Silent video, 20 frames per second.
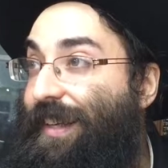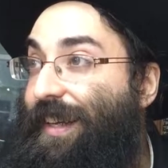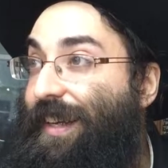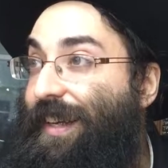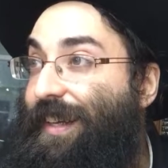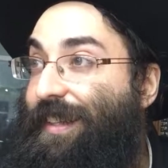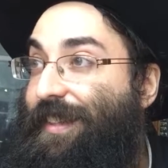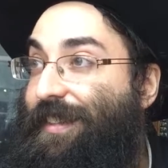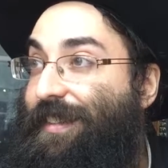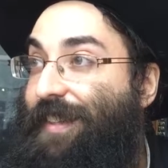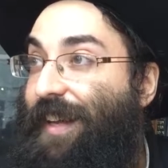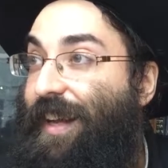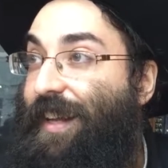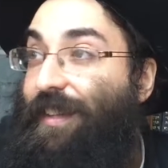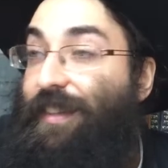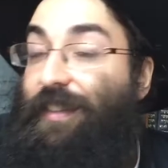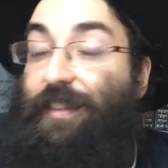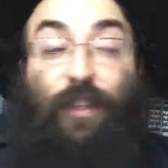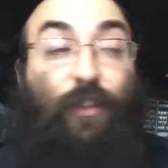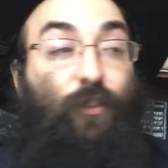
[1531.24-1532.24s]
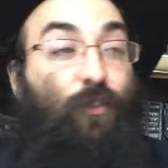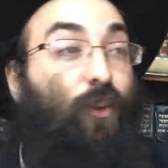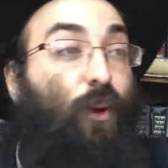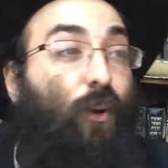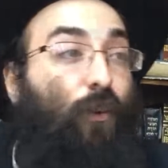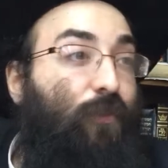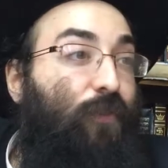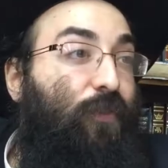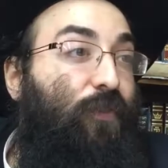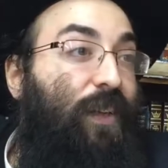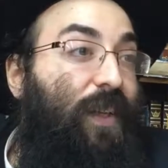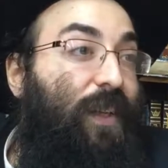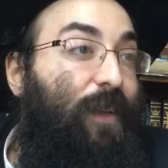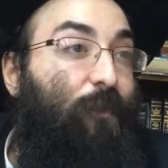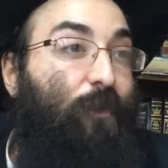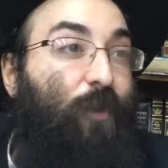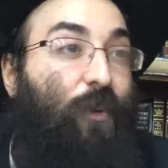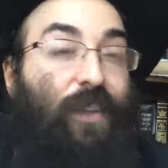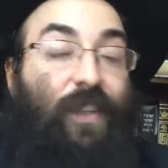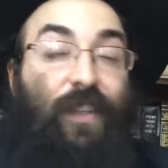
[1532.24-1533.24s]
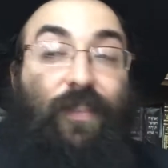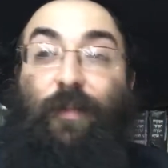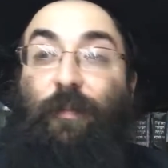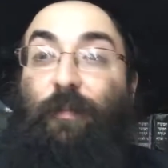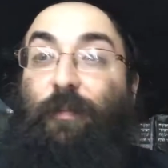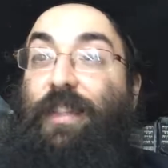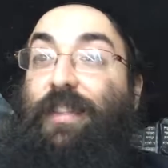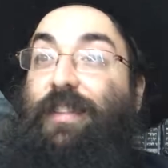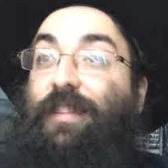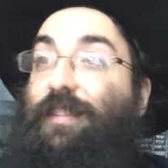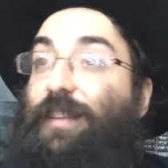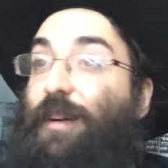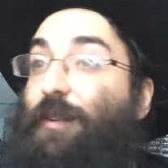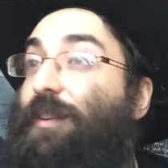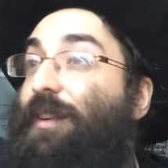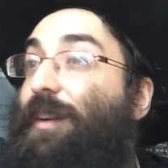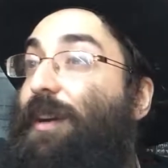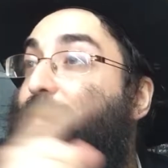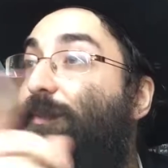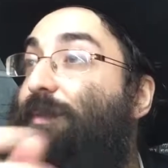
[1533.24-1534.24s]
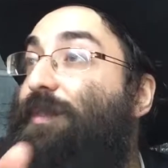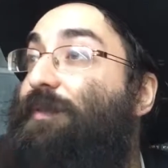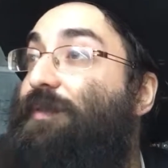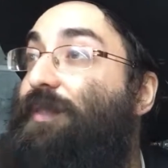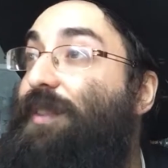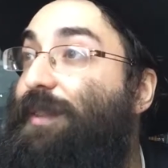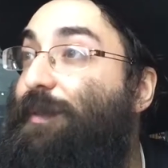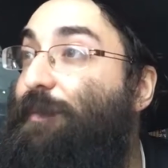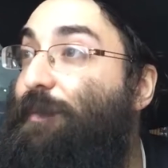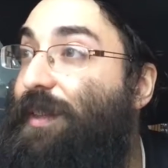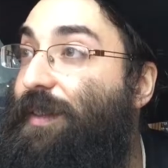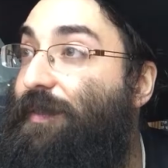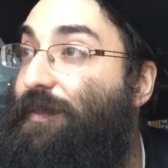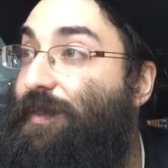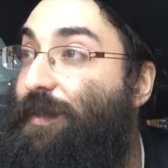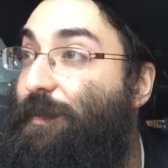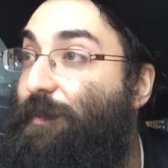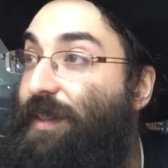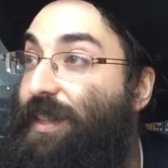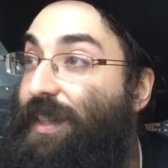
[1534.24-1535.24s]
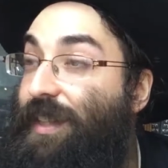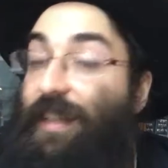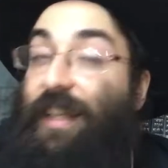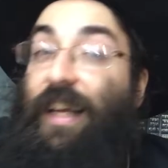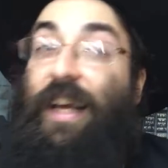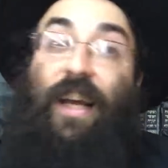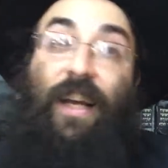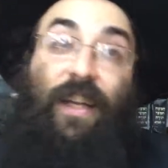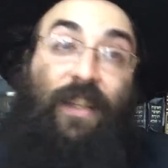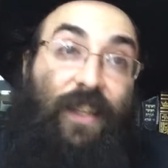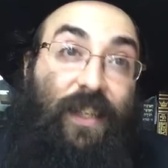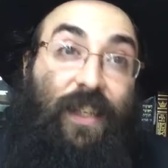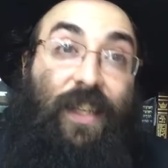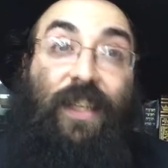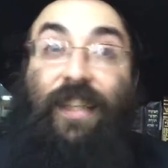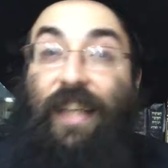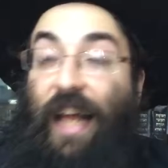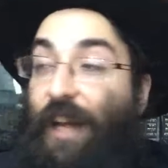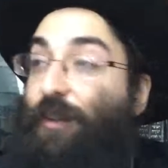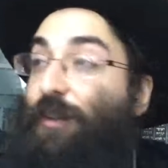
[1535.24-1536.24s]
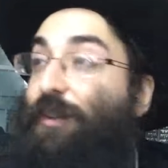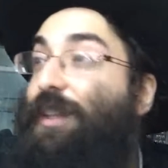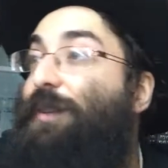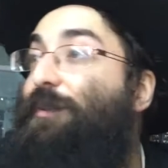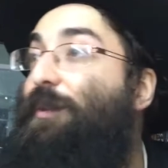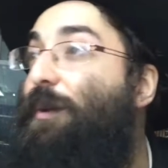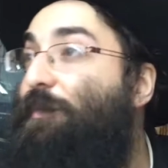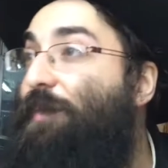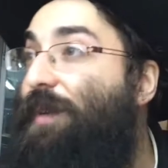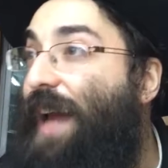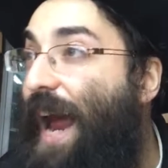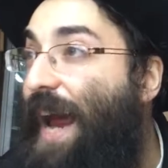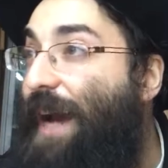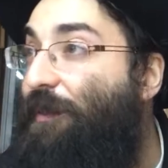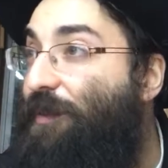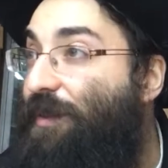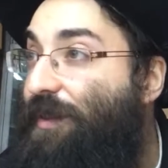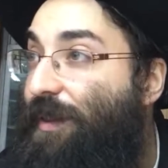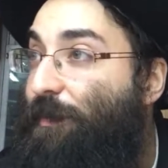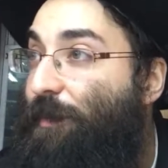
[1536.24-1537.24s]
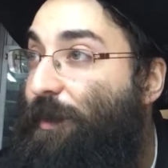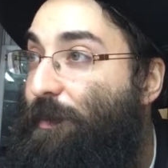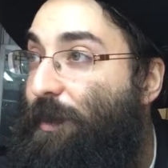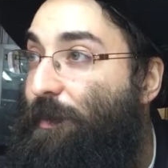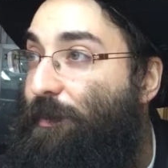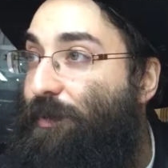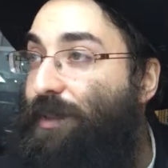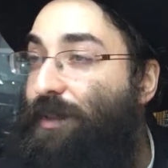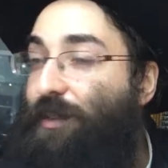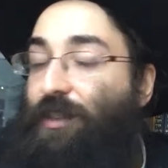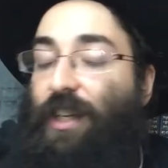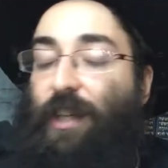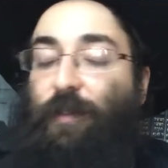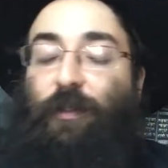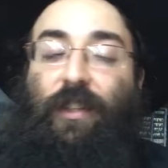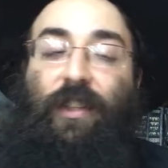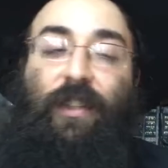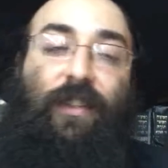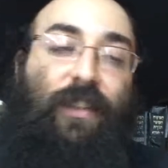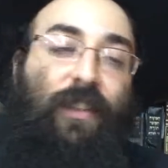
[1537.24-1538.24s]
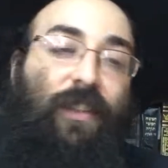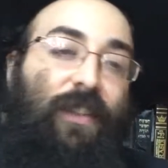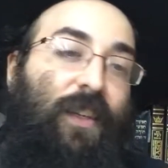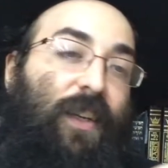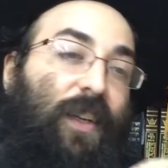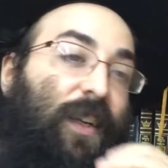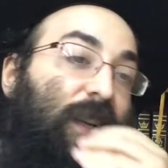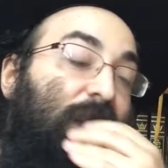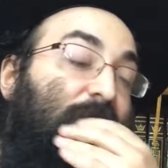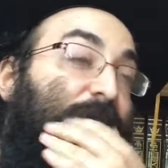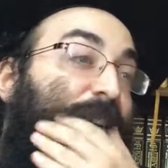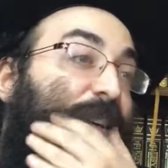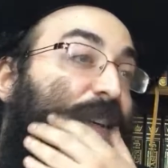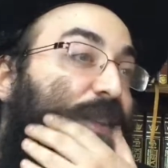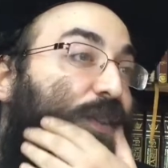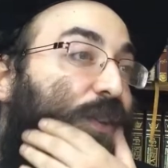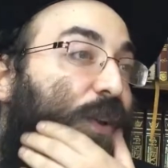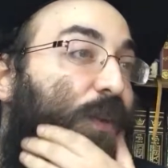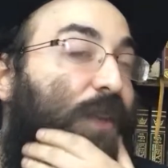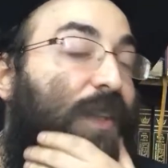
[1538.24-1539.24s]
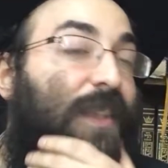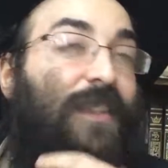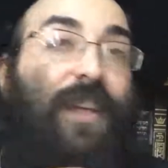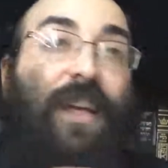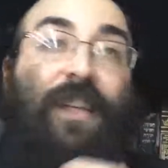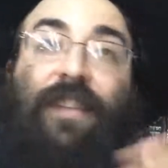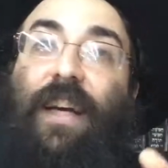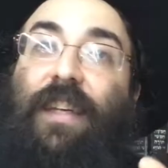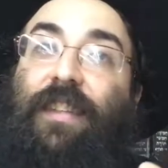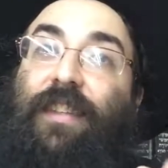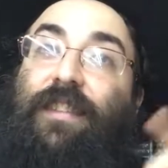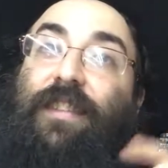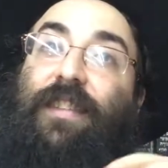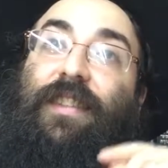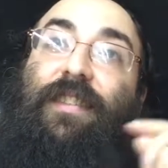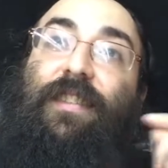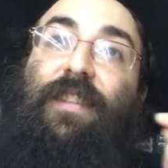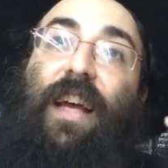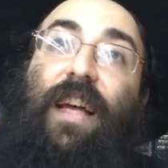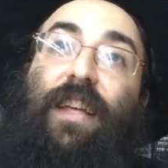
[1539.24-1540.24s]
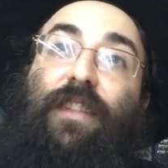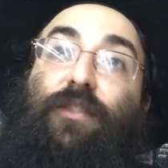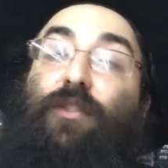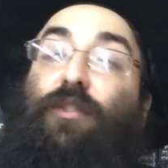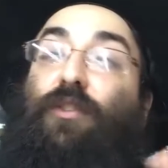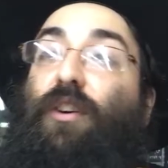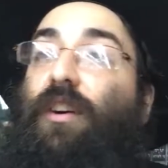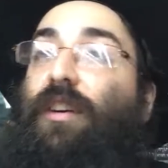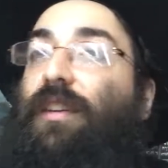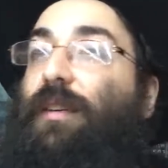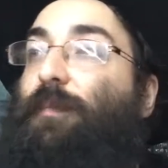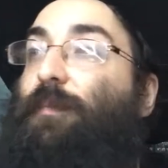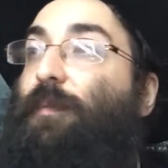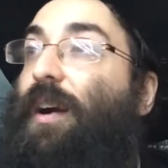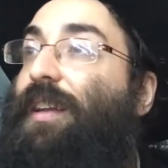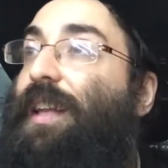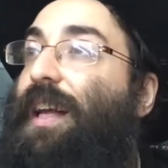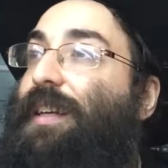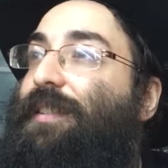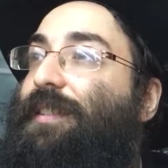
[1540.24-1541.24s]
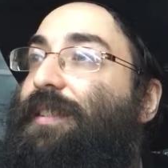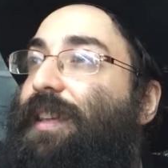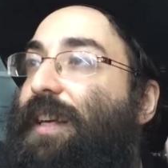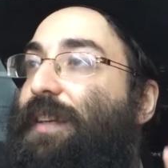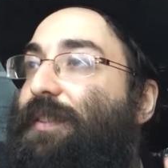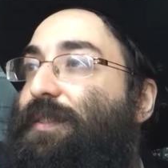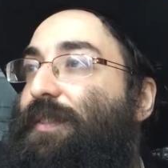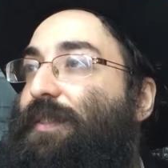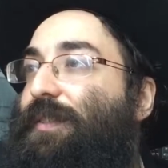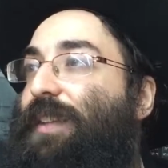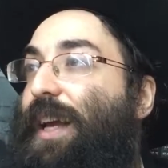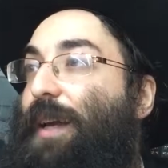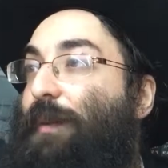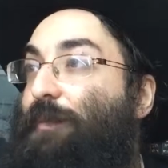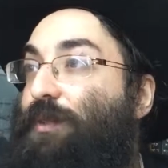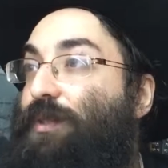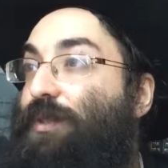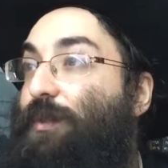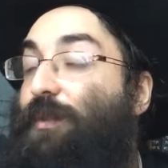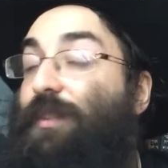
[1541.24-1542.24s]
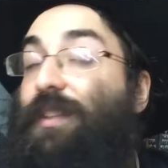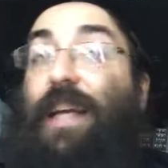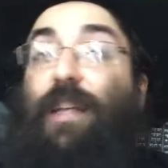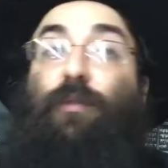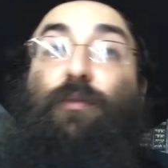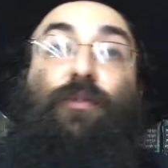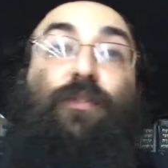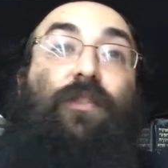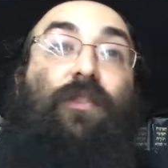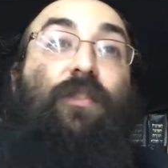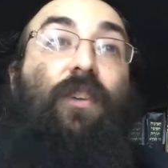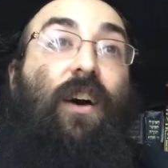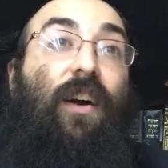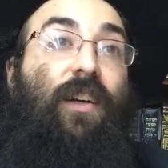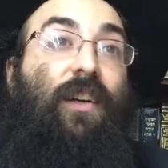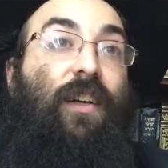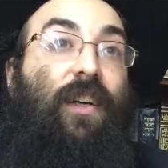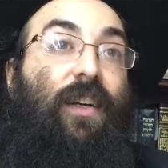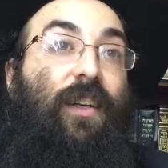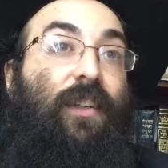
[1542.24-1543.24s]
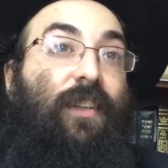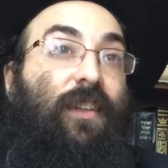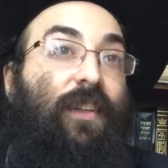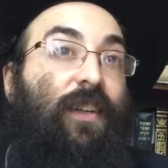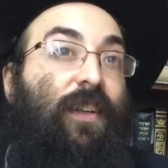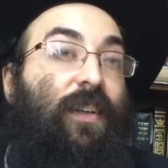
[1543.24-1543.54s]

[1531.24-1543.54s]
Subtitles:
in the cell? And he says, don't feed him, don't give him teeth. And someone comes and feeds him and gives him teeth. The king not only won't be angry with him, he'll appreciate what he did. So he said like this, he says, Goyim are like slaves of the Eibishter. When they do tzedakah,